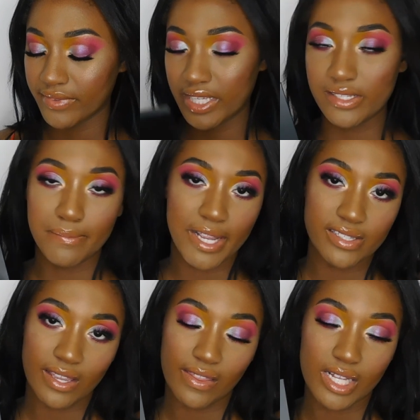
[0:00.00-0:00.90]
is
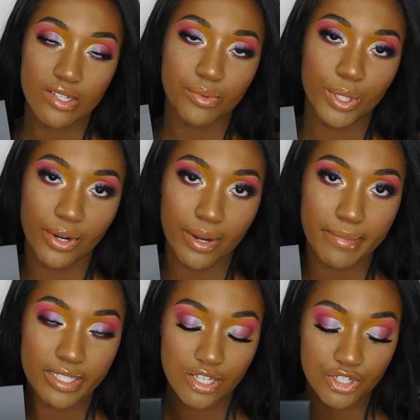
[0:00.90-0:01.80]
amazing, and that's a really great
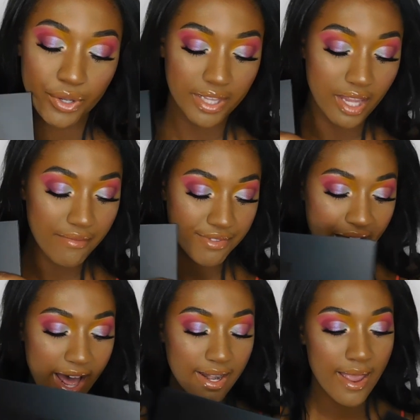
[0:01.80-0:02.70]
message. So I love
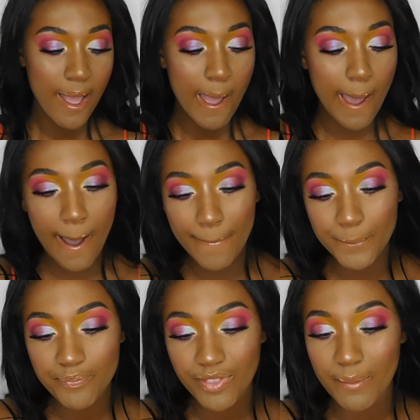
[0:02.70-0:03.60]
that.
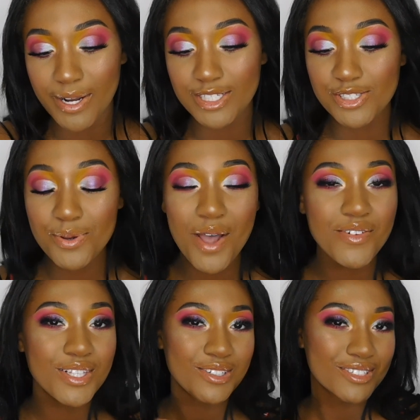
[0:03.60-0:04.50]
But I do
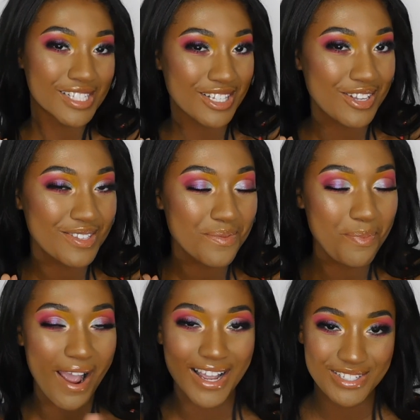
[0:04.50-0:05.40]
have a little sister
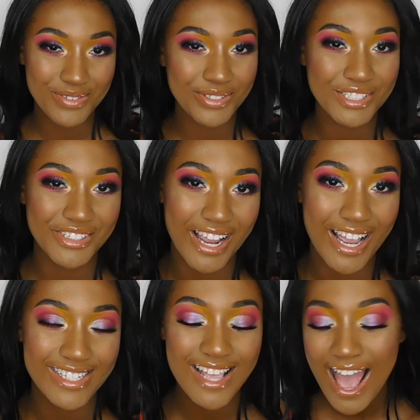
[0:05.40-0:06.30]
surprise for you
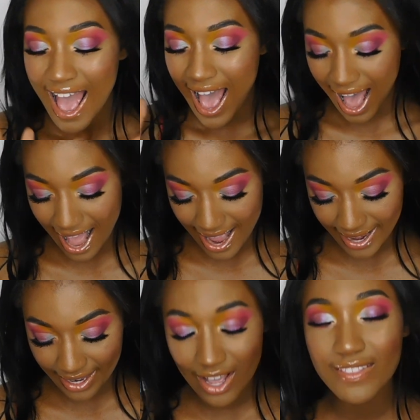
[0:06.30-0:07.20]
guys.
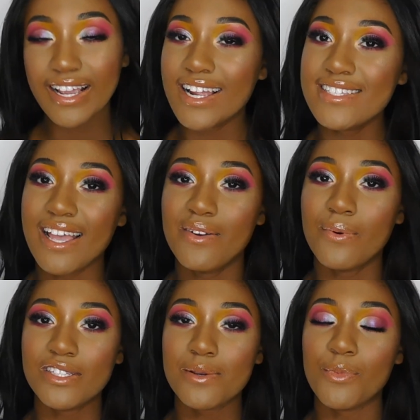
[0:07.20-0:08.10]
Like I said,
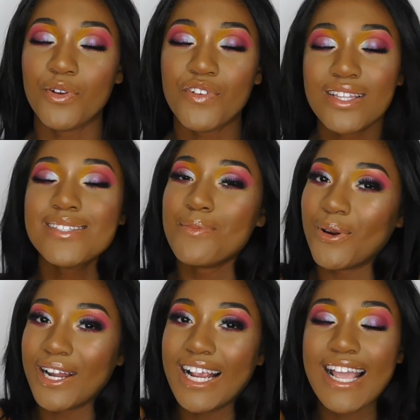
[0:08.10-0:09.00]
went to Morphe this
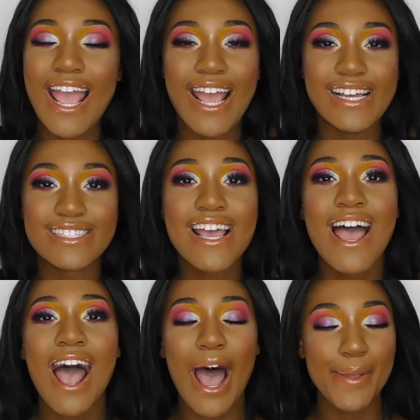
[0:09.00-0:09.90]
morning, and
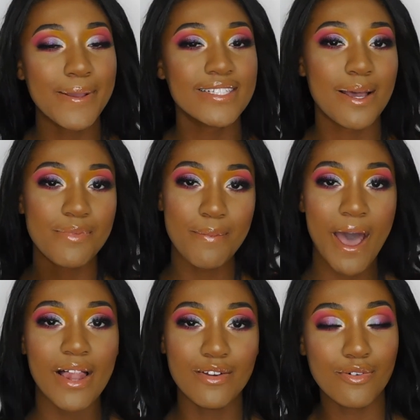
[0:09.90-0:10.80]
I picked up the
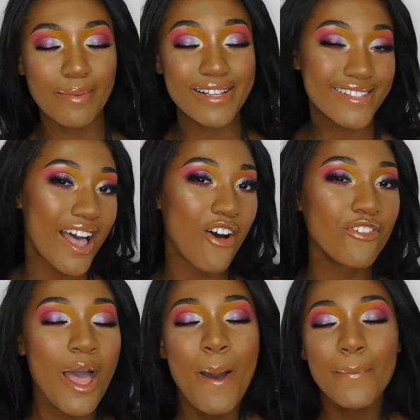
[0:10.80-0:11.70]
palette for
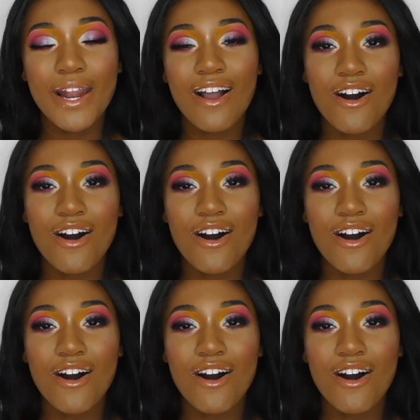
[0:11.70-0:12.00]
myself, but I